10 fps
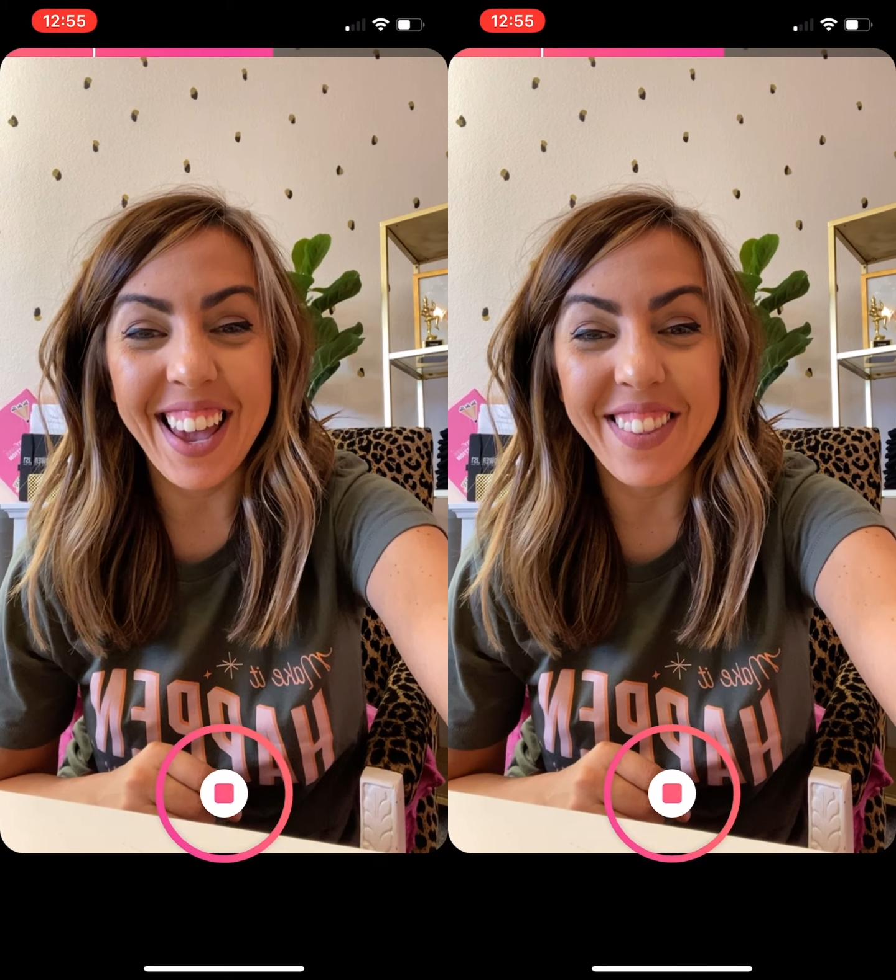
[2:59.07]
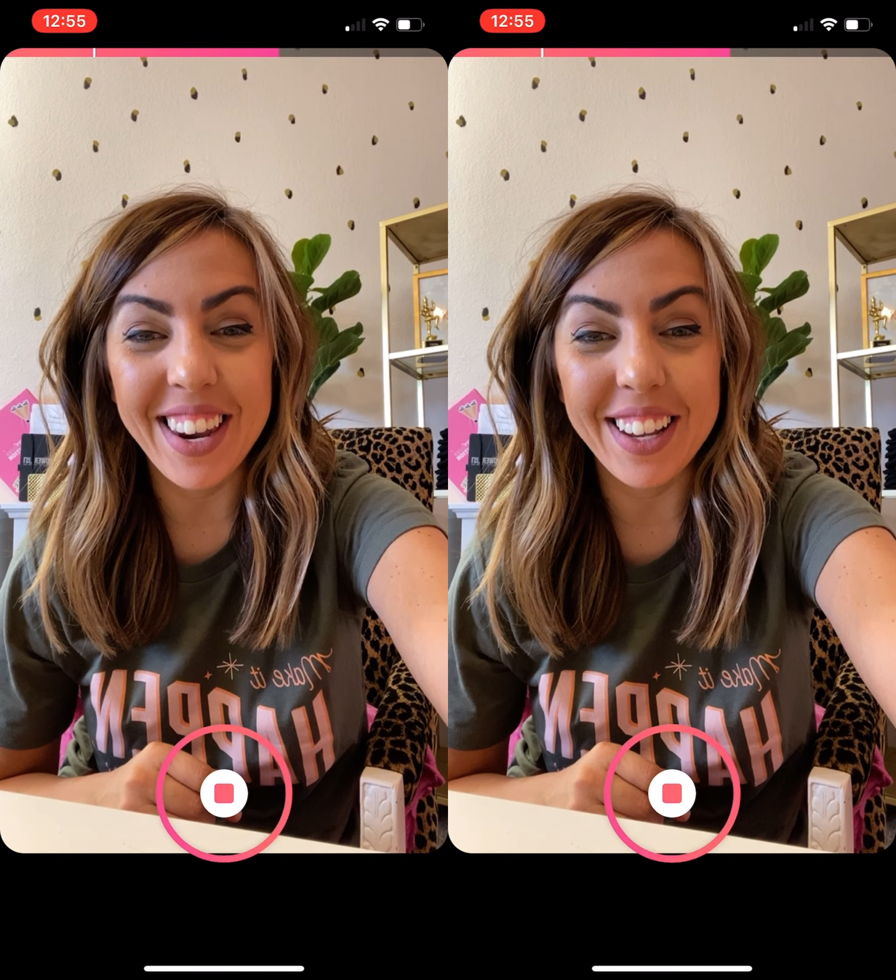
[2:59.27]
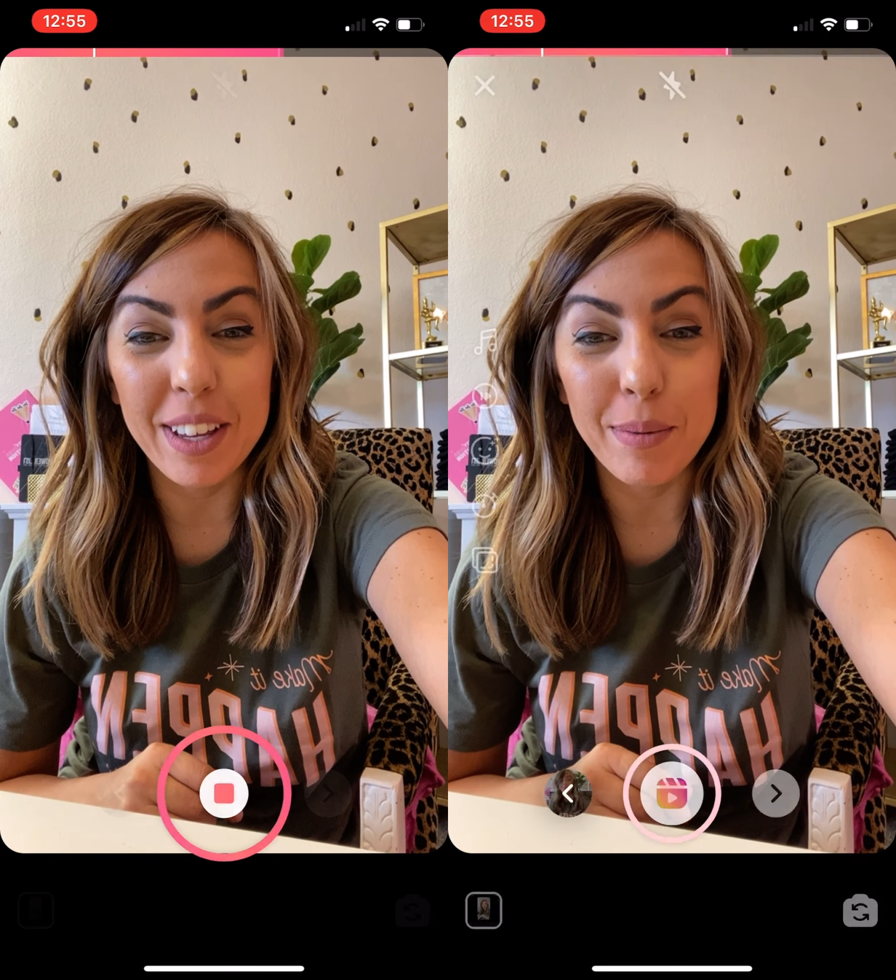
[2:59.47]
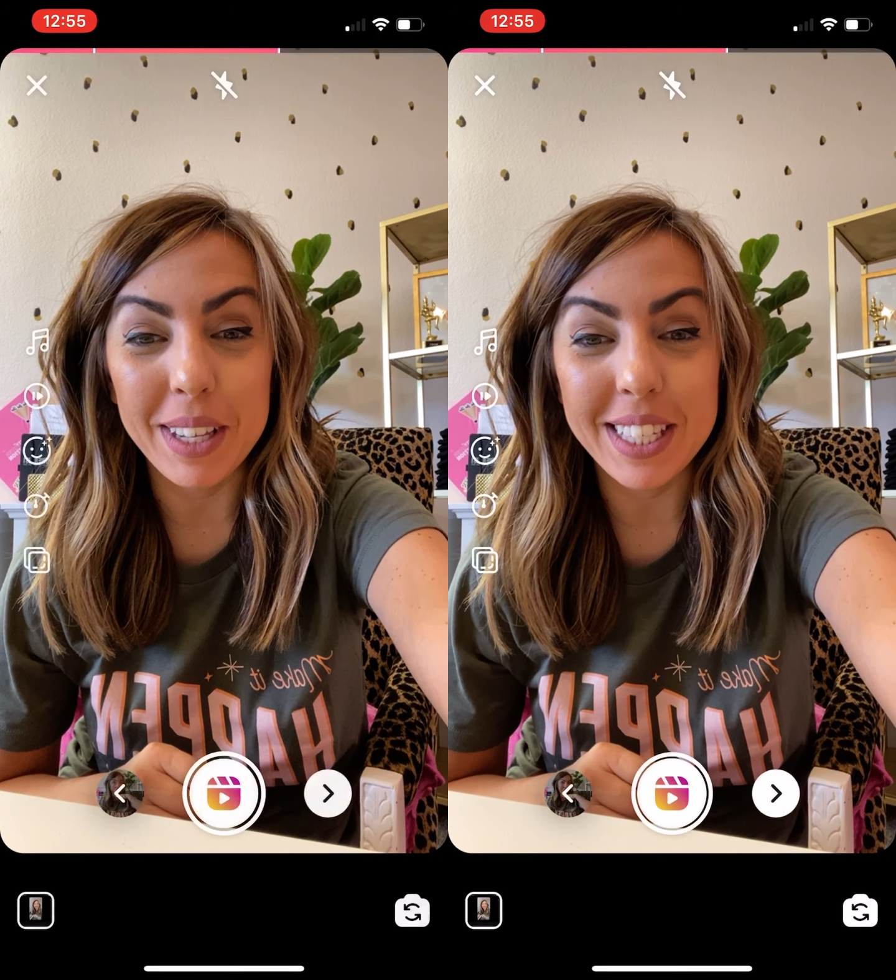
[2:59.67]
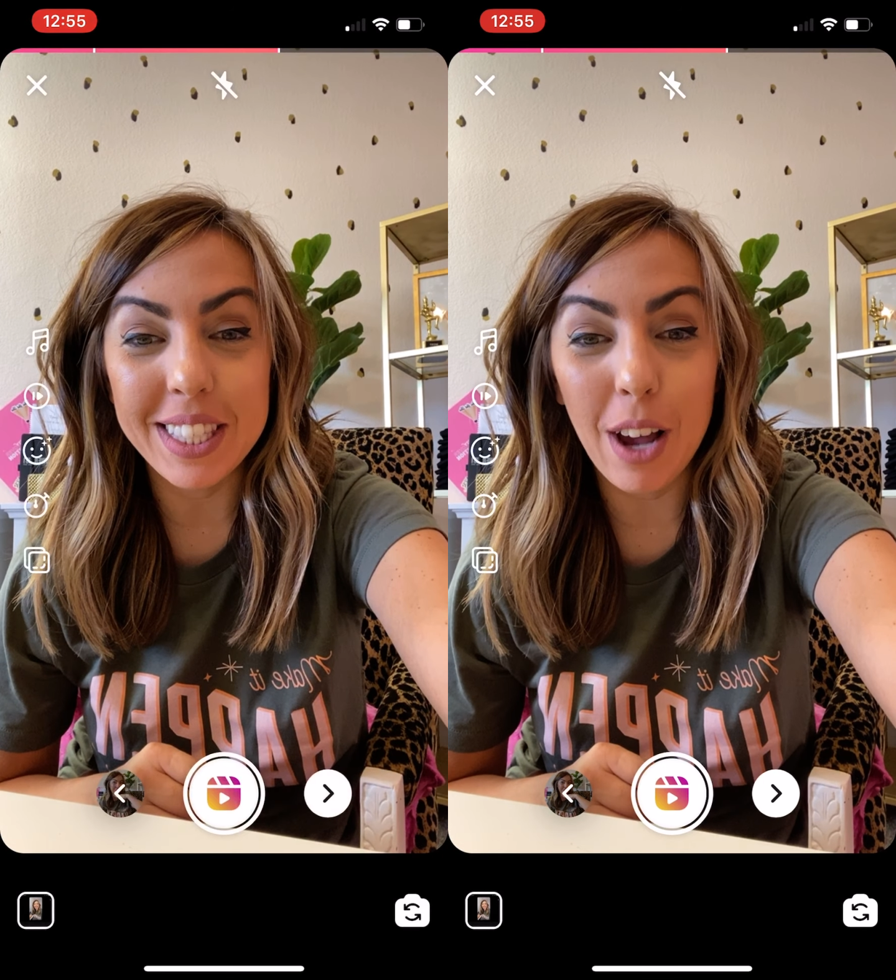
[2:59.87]
then I can click
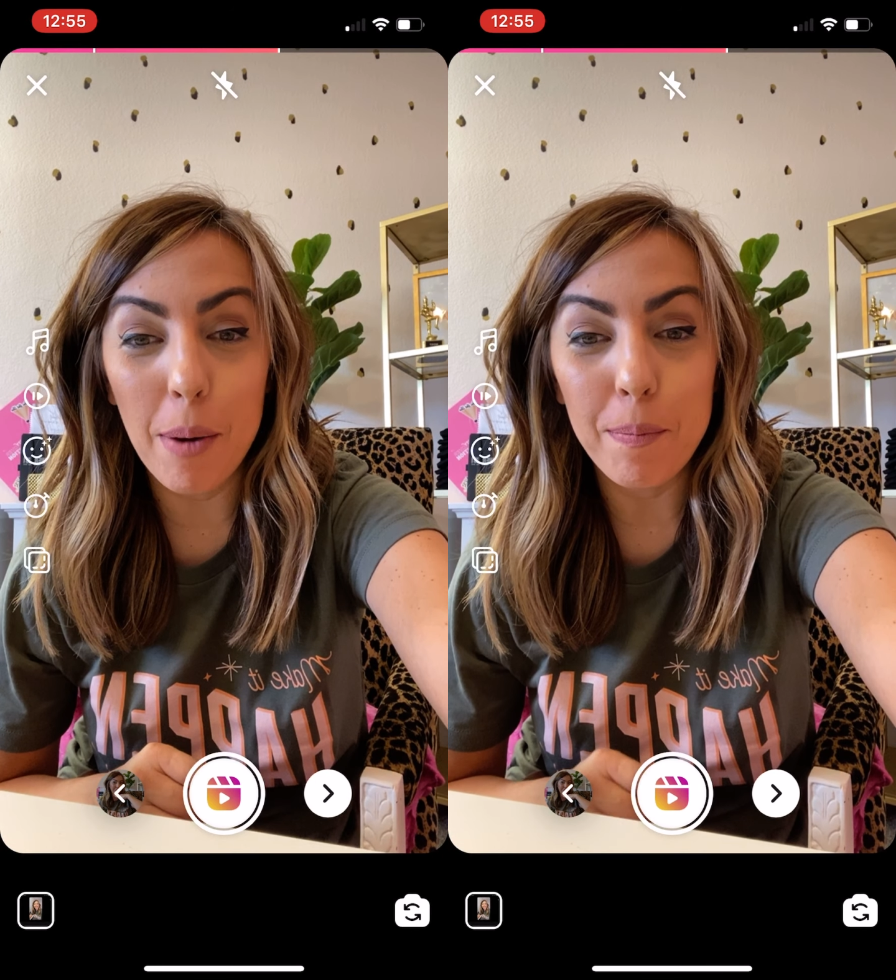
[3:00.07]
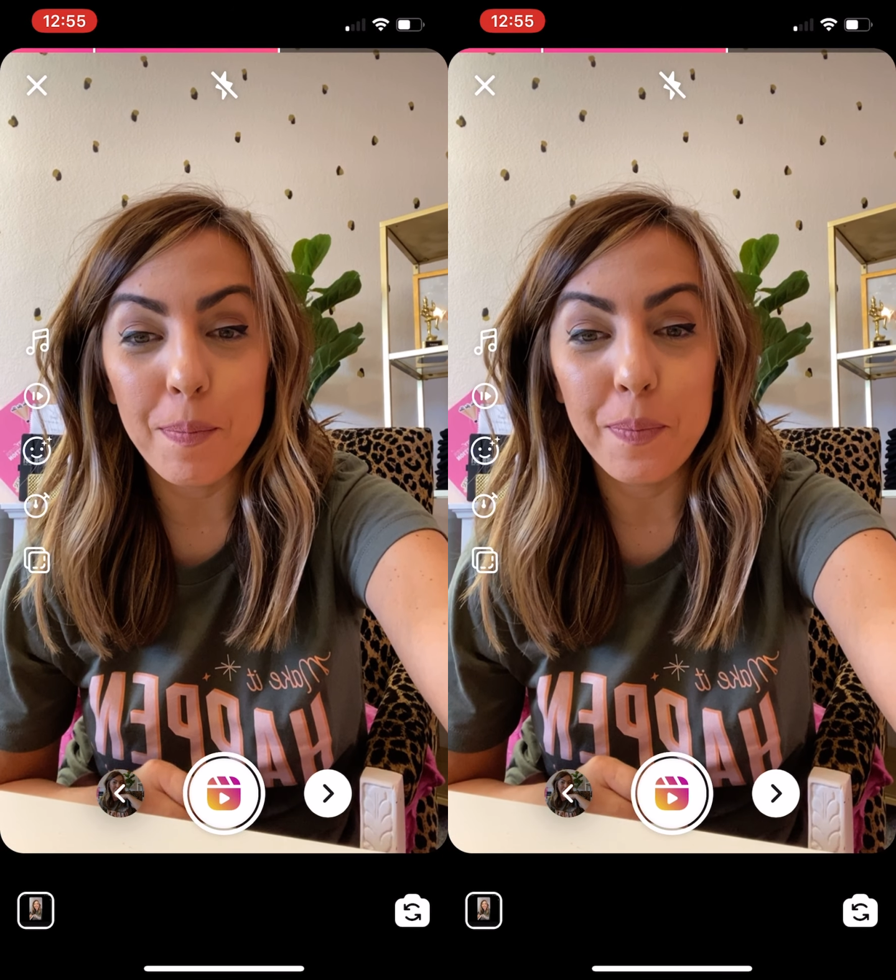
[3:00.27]
stop.